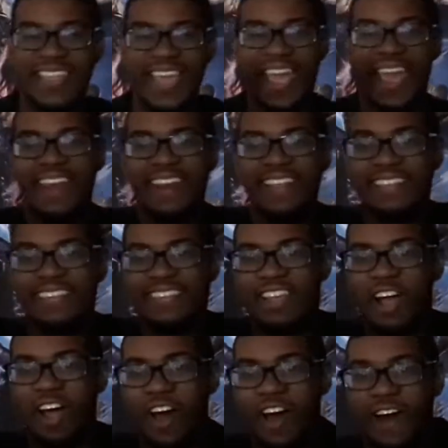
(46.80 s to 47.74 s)
that is
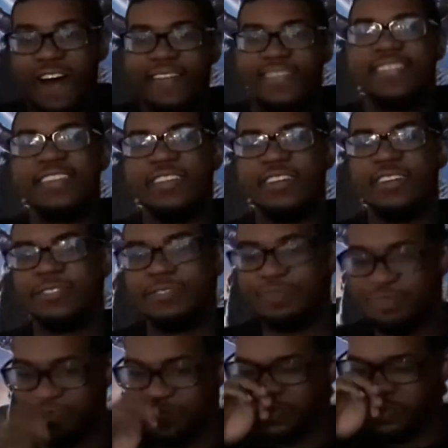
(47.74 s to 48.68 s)
awesome.
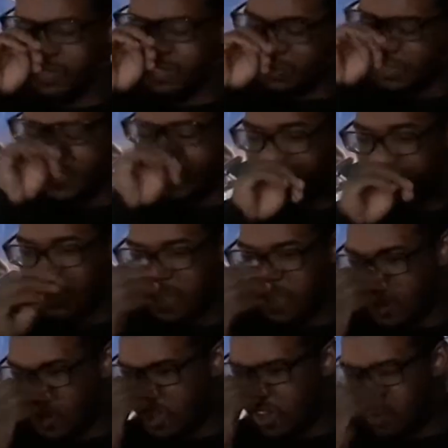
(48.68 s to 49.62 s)

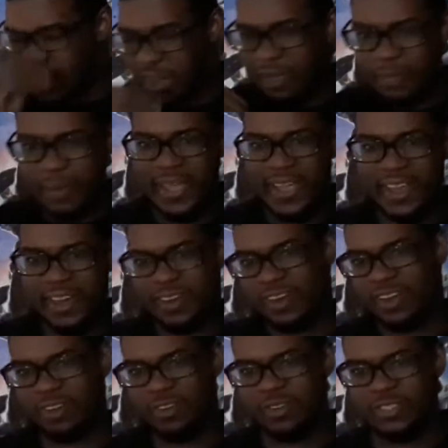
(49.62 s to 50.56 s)
Well, man,
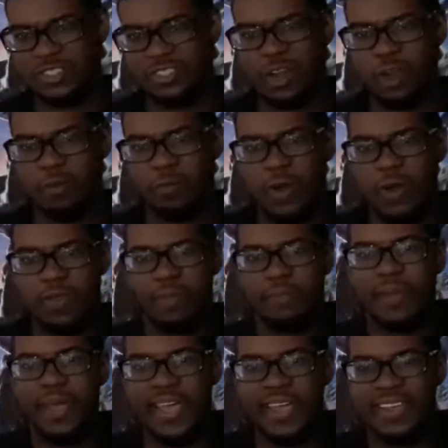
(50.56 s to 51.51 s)
I'm going to start off around the
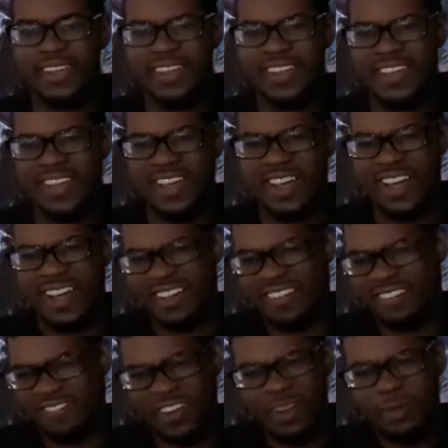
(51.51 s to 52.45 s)
back.
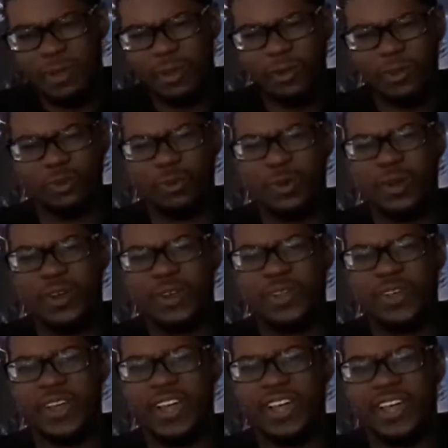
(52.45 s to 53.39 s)
Follow me on Twitter,
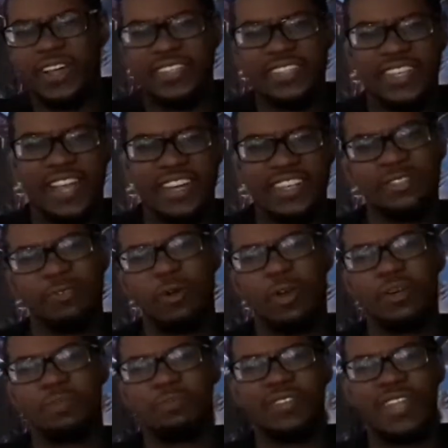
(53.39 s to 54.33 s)
you guys. I just
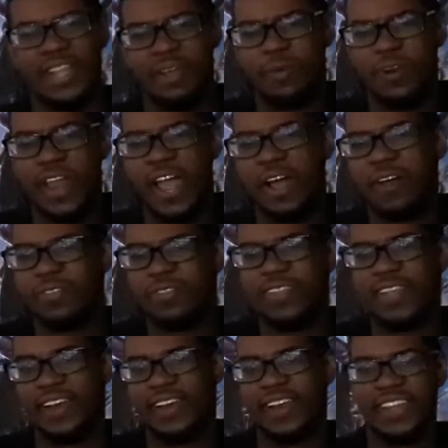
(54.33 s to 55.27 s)
wanted to put that one out
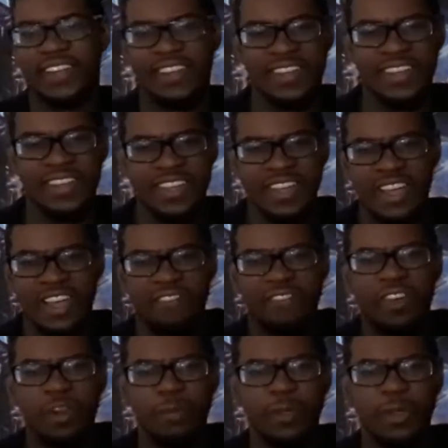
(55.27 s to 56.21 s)
there. Like,
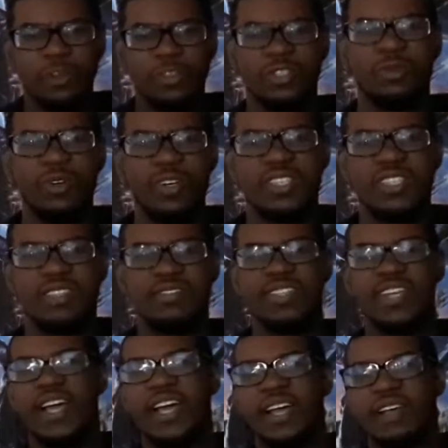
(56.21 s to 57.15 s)
follow me on Twitter
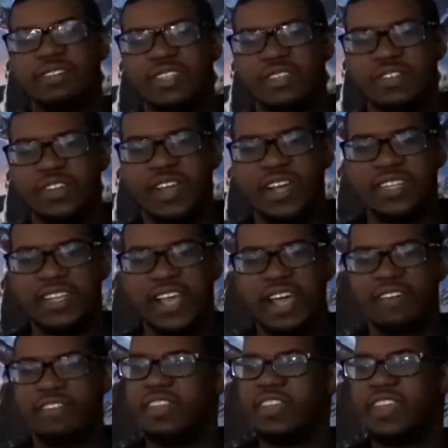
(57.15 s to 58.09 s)
sometimes if you guys
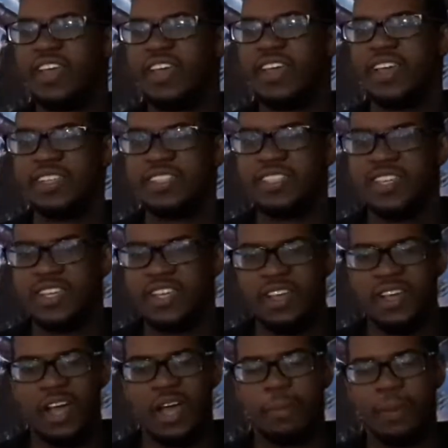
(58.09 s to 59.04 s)
haven't yet.
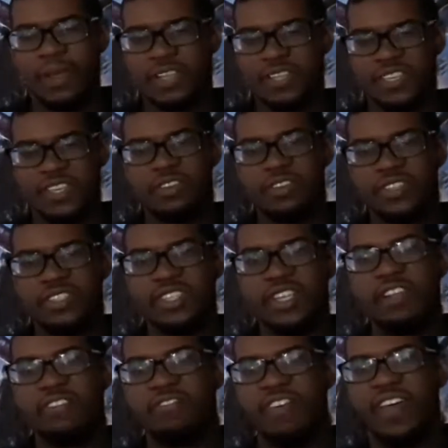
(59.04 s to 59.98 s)
I'm a Secret
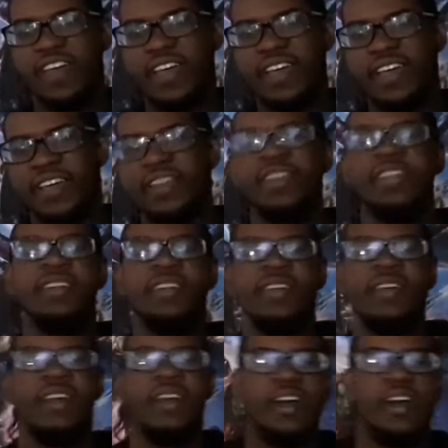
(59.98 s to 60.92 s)
Z fan.
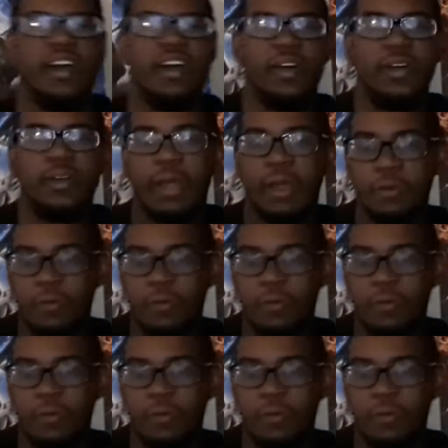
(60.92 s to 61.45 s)
I